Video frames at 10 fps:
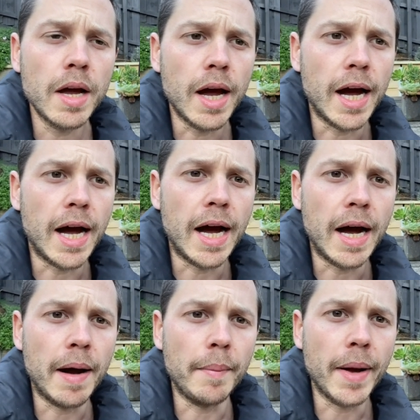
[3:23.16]

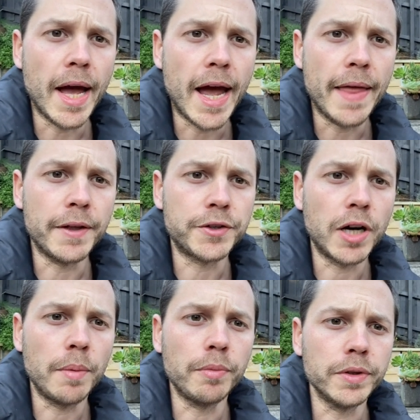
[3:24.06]
and the
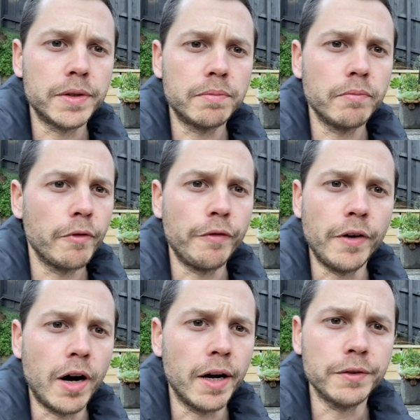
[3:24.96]
top was
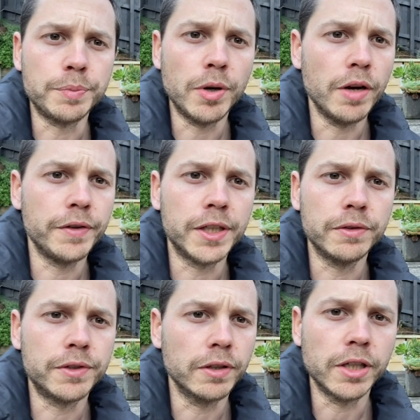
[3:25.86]
fine. It was perfect. It
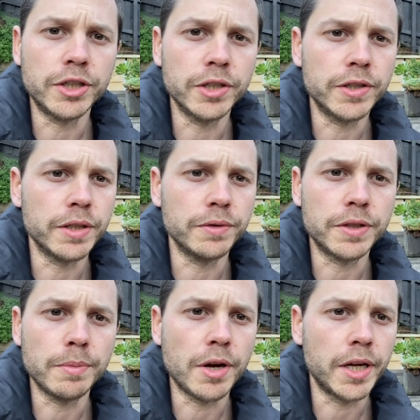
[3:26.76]
was delicious. It was
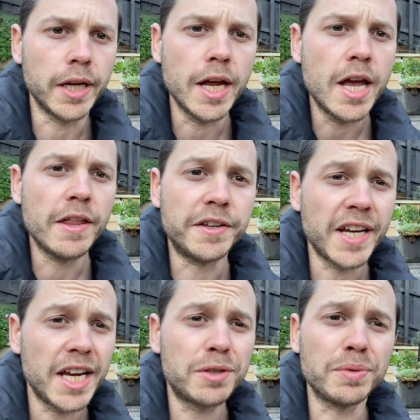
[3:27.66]
smoky. The
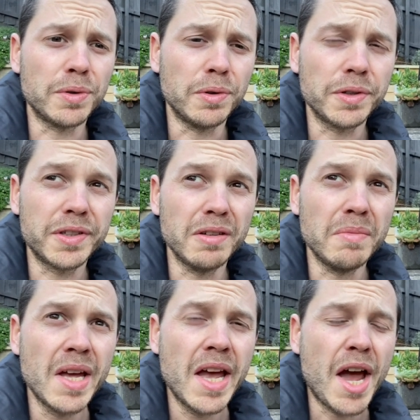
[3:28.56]
taste was
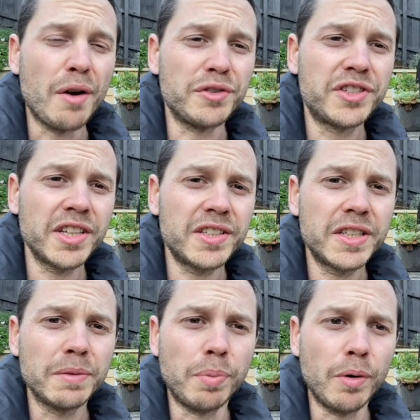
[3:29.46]
awesome. I was just
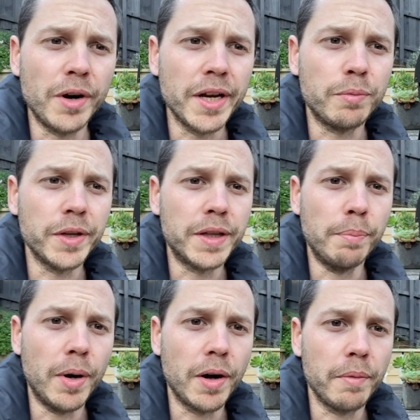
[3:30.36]
disappointed with the
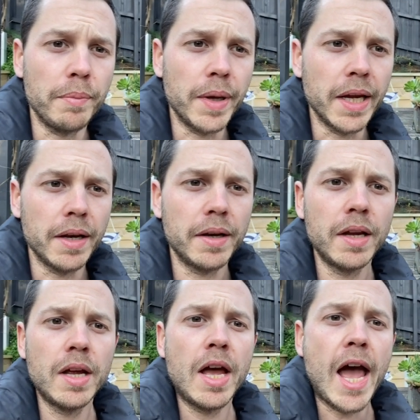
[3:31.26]
bottom bit,
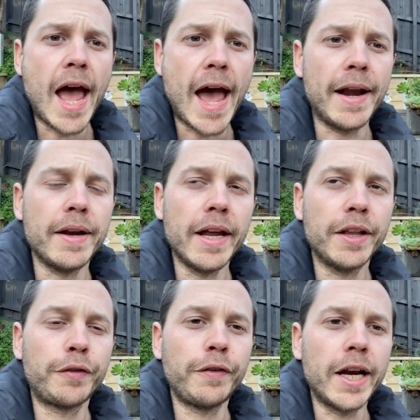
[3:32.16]
and
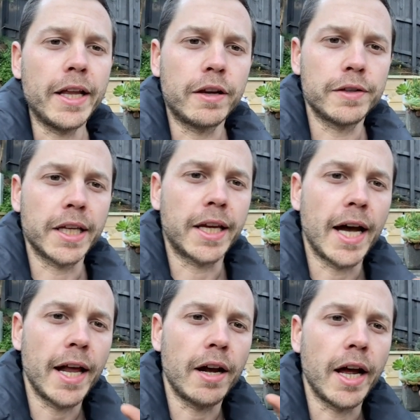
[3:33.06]
it's funny because the
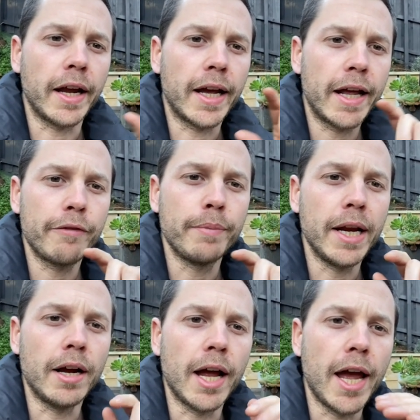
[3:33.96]
cut of
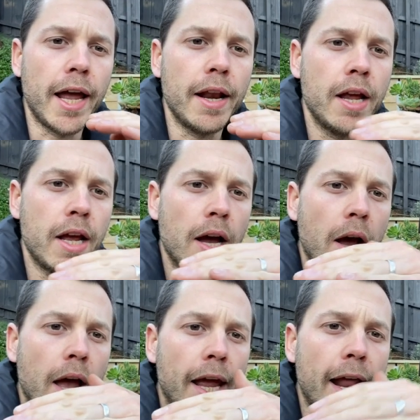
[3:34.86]
meat I had,
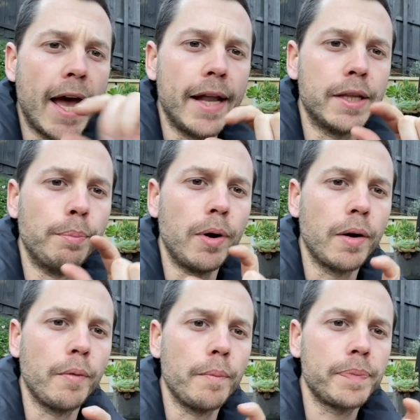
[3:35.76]
it had the
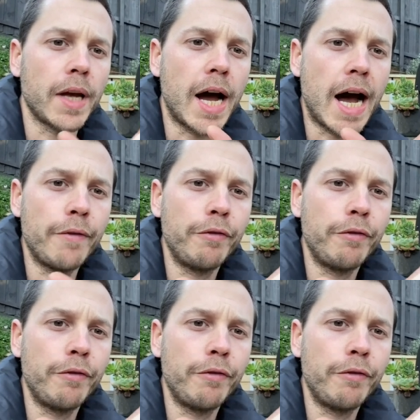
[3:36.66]
bottom half